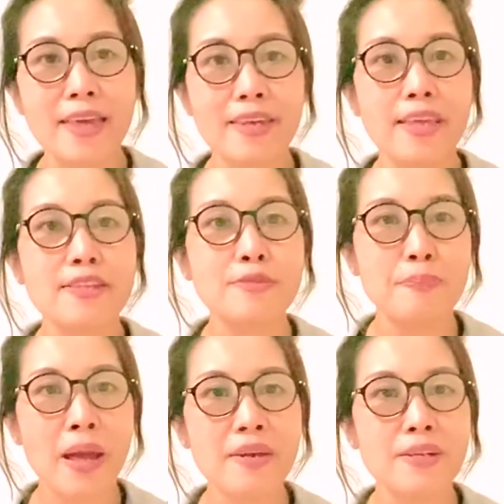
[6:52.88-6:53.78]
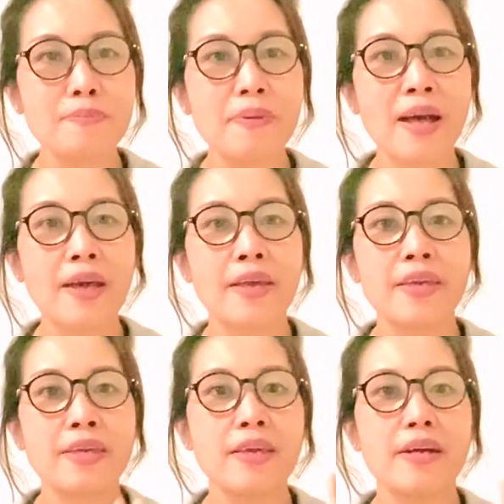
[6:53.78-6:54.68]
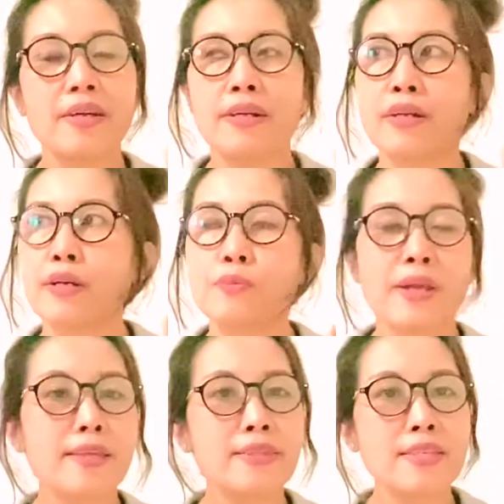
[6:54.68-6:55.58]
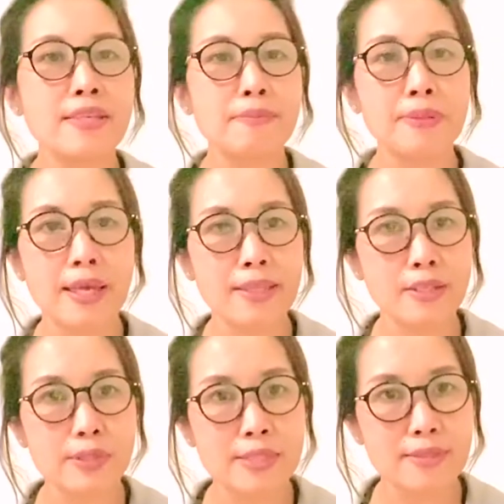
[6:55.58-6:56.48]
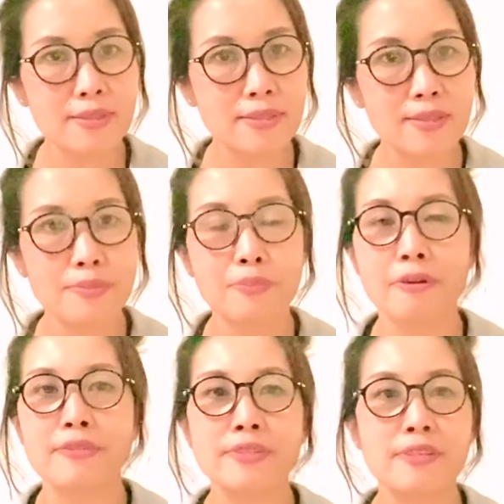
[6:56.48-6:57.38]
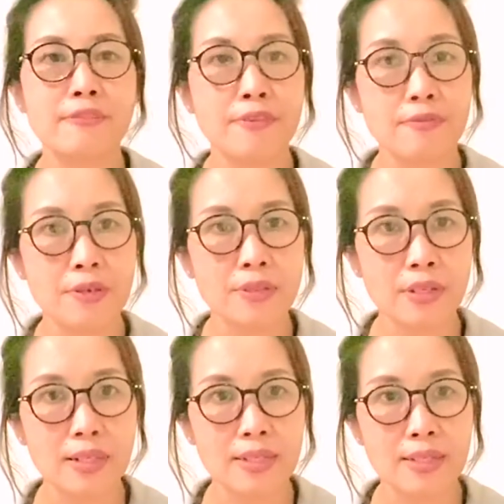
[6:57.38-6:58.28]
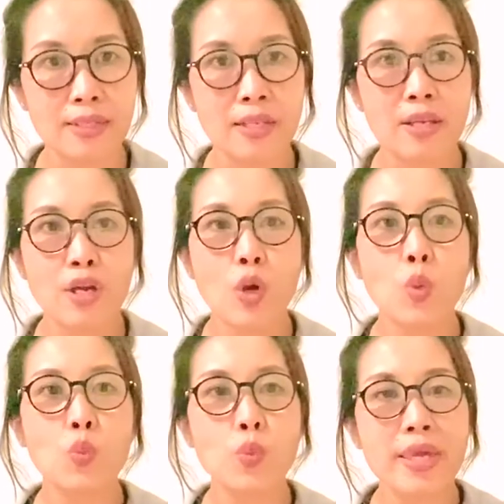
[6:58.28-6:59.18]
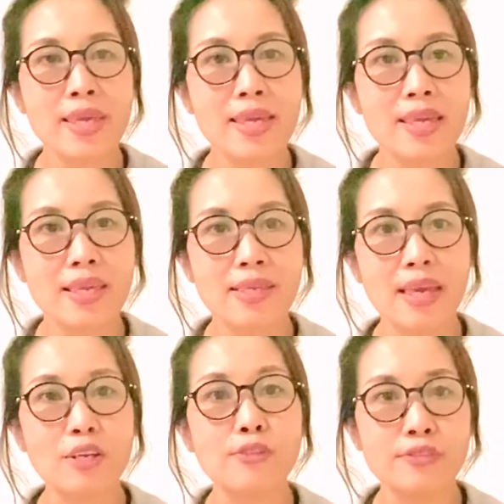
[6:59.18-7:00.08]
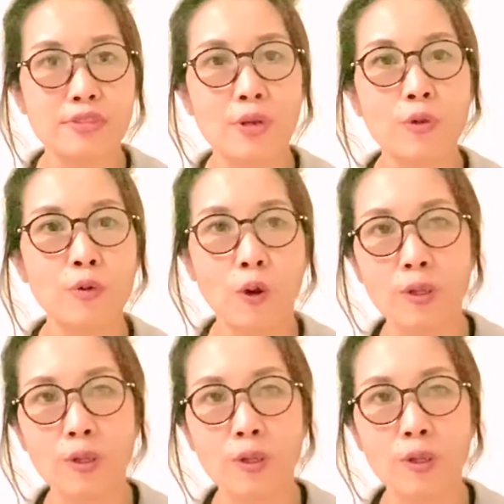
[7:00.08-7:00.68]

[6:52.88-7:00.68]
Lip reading: inspired by one of the applied linguists, Professor Vivian Cook, we can also call